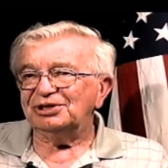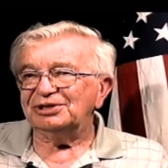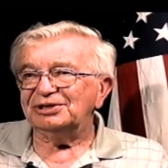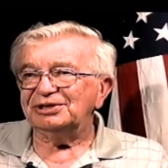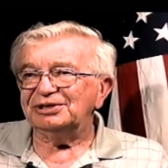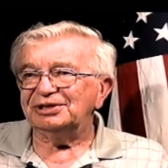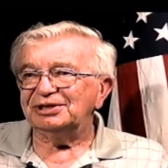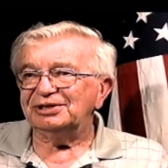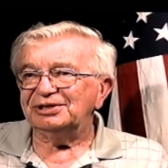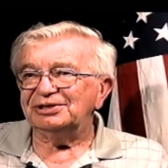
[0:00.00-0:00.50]

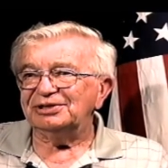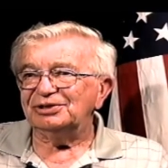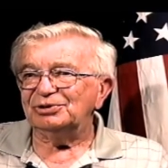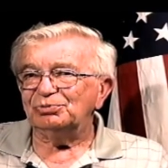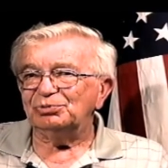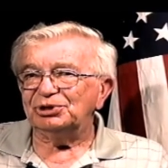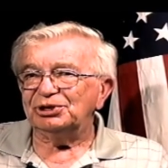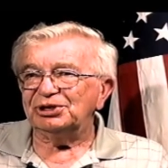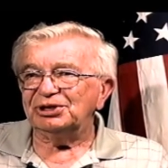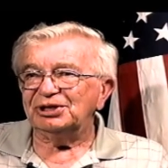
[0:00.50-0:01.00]
Mm-hmm.
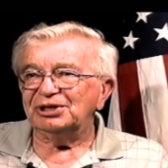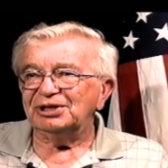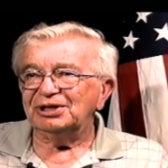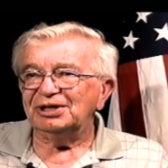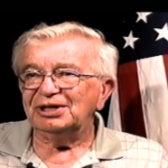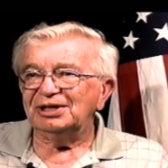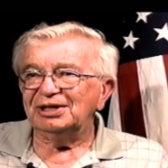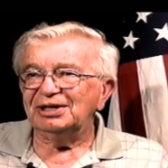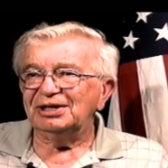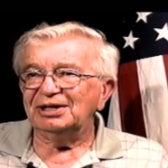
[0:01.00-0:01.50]
Nobody.
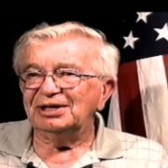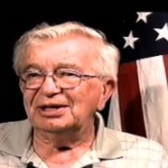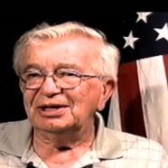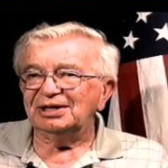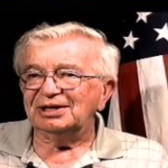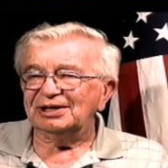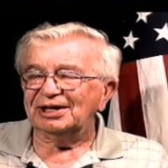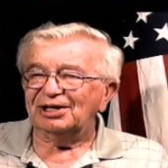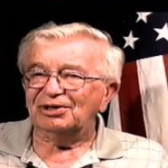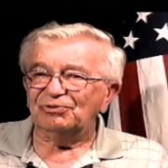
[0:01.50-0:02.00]
Uh-huh.
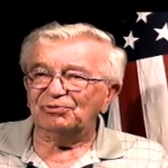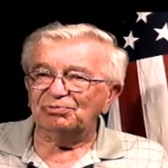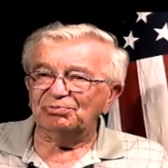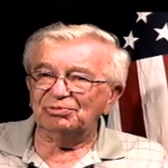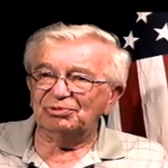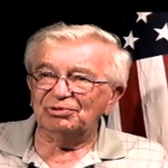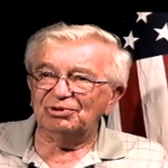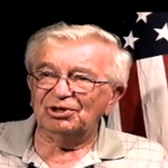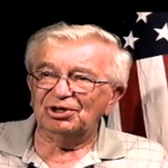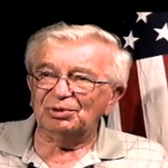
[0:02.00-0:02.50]
A lot of
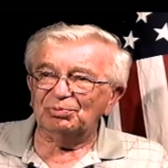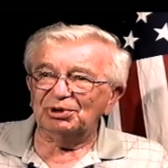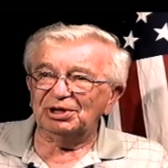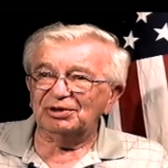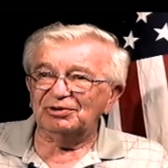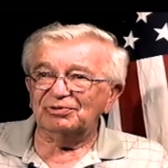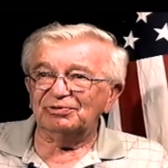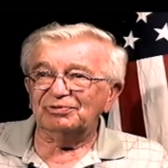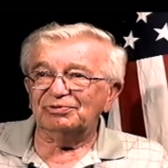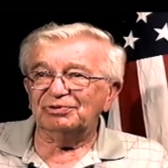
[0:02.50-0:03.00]
all
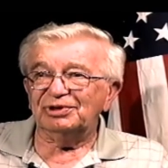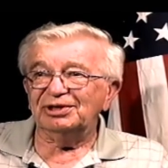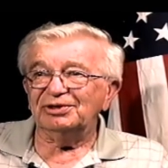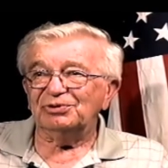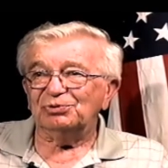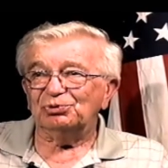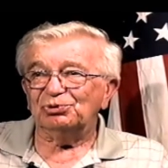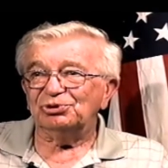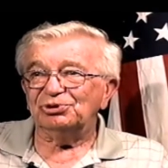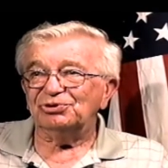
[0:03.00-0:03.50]
my friends
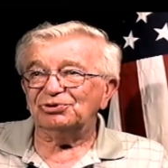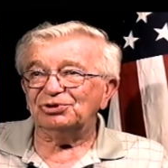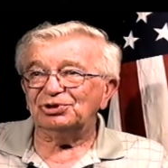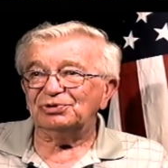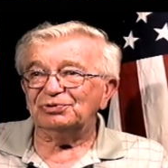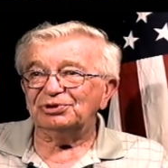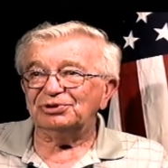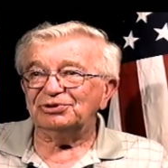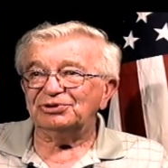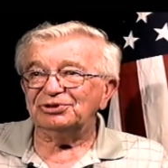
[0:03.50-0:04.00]
were in
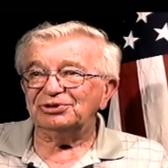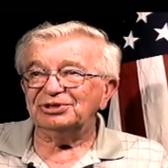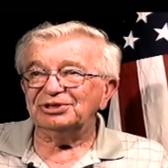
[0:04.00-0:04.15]
service.